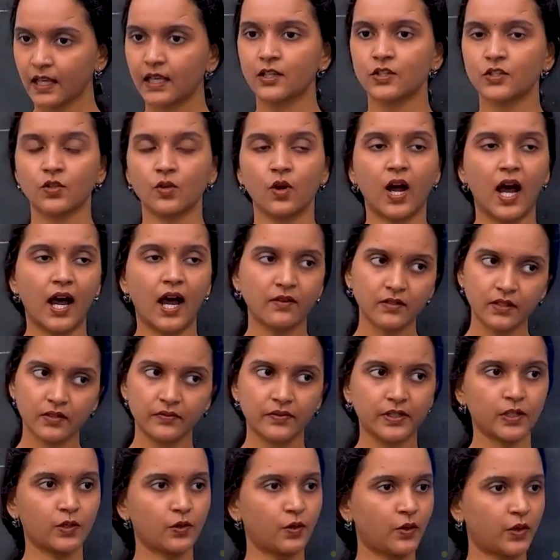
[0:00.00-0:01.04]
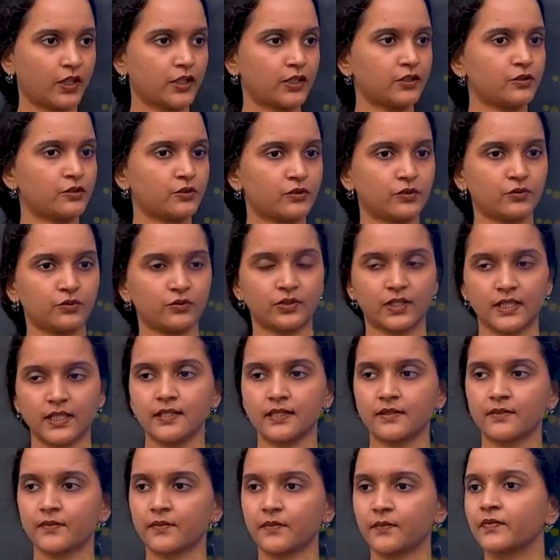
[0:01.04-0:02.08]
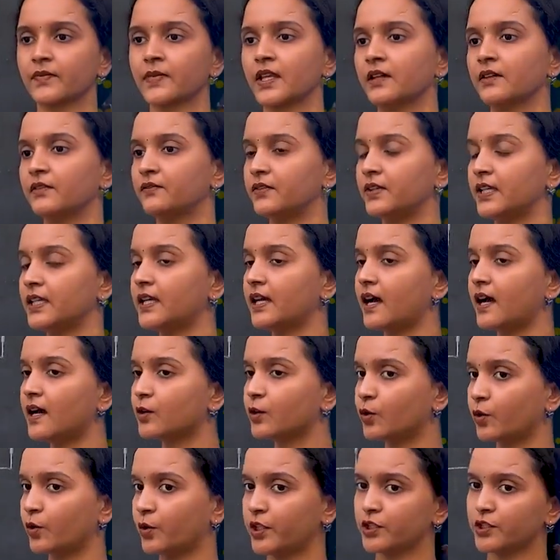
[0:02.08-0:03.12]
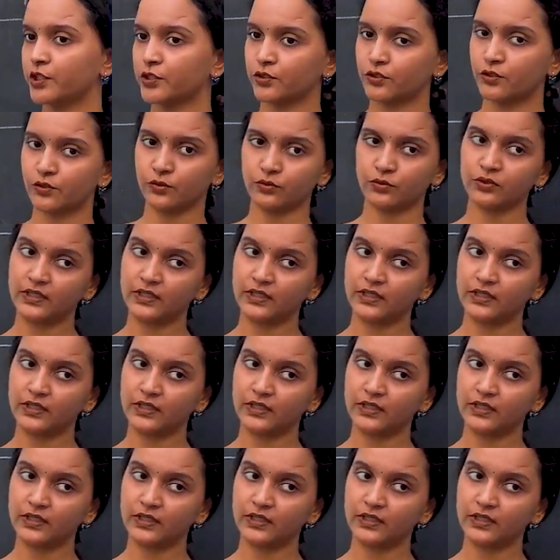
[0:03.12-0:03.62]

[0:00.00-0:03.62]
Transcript: So how are we going to do this? We are going to do